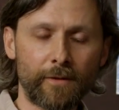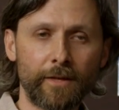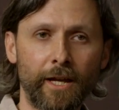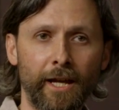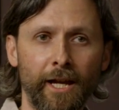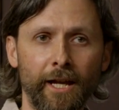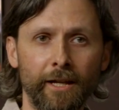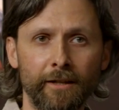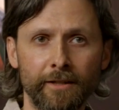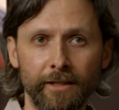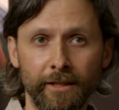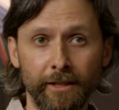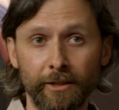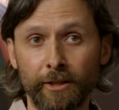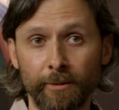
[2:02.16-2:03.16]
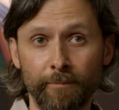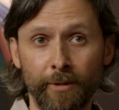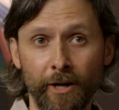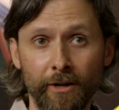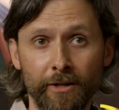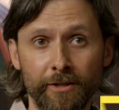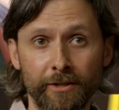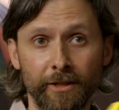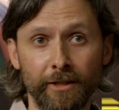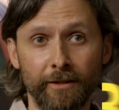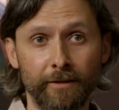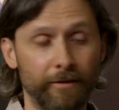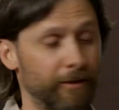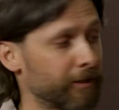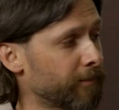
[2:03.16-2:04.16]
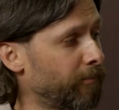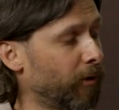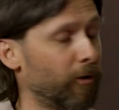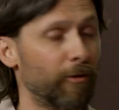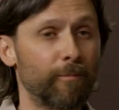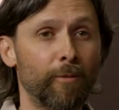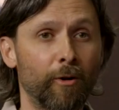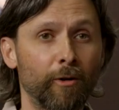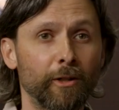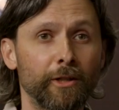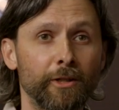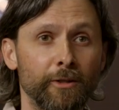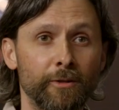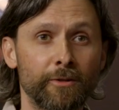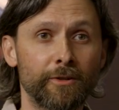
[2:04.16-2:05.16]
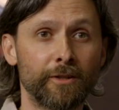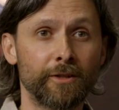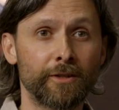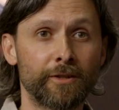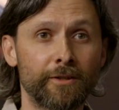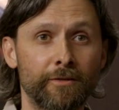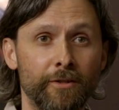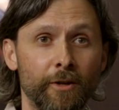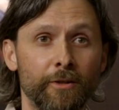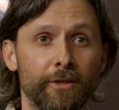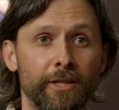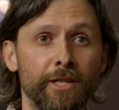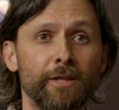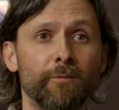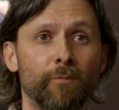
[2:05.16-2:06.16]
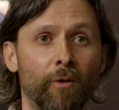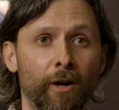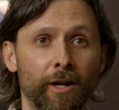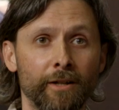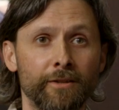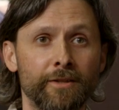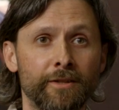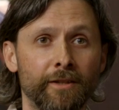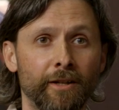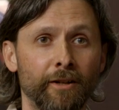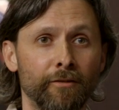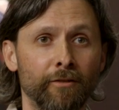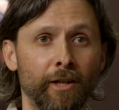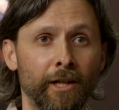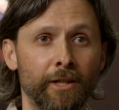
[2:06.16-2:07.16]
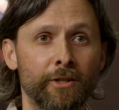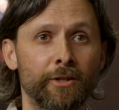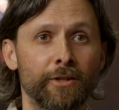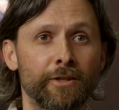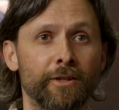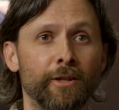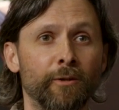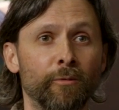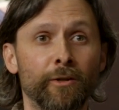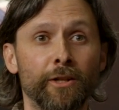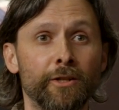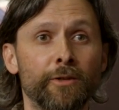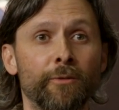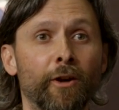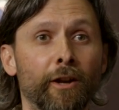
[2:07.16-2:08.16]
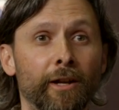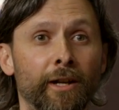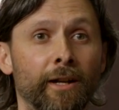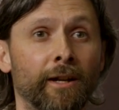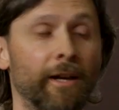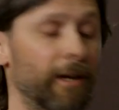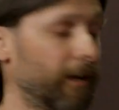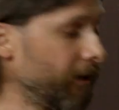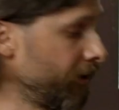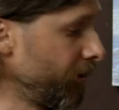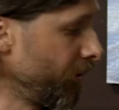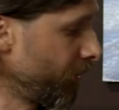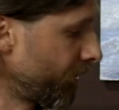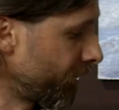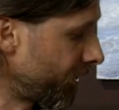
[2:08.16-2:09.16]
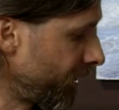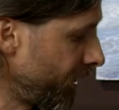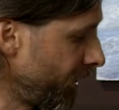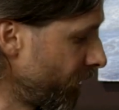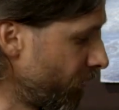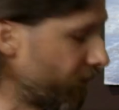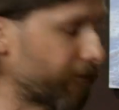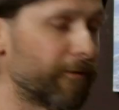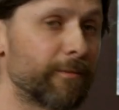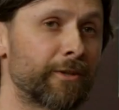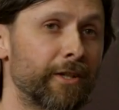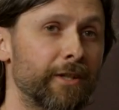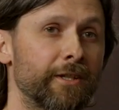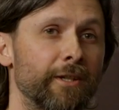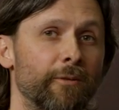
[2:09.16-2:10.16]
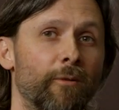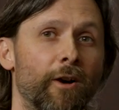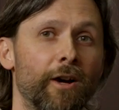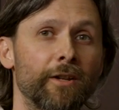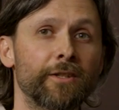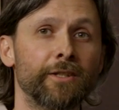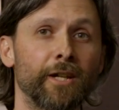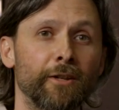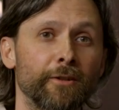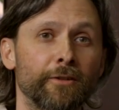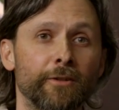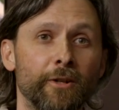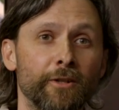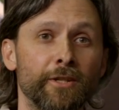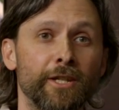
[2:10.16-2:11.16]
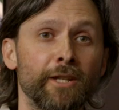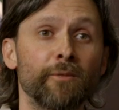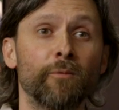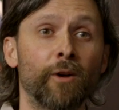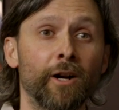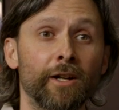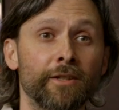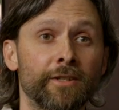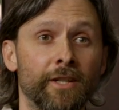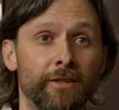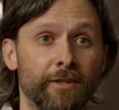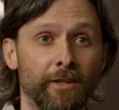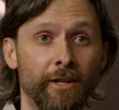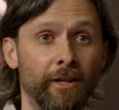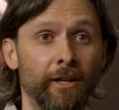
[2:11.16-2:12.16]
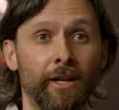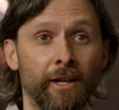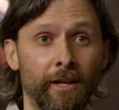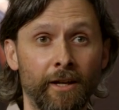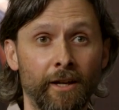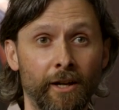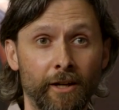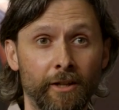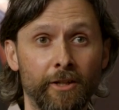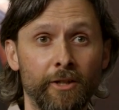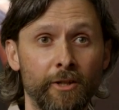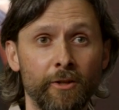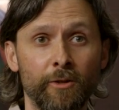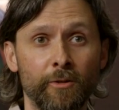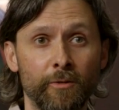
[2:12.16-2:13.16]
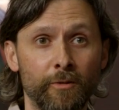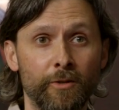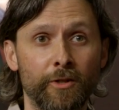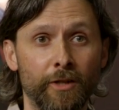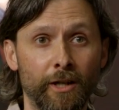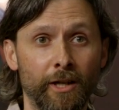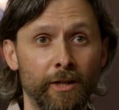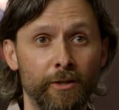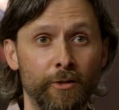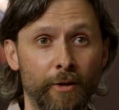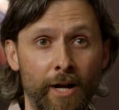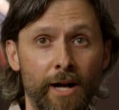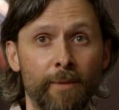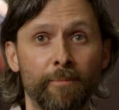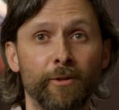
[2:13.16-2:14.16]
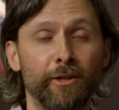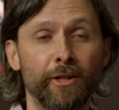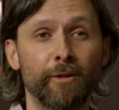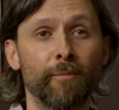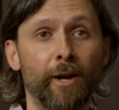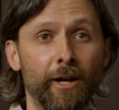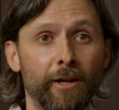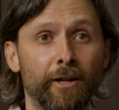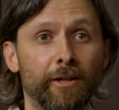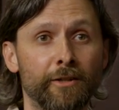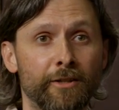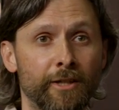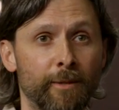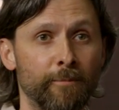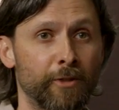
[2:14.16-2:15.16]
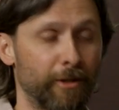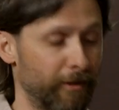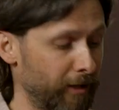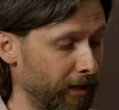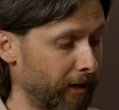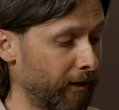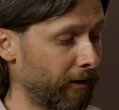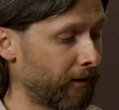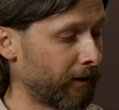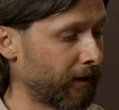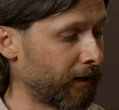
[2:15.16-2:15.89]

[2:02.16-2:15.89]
And in comparison, this bulb only uses 13 watts of electricity when it's running. So you can see going from 60 watts down to 13 watts, that's a huge drop in the amount of consumption there.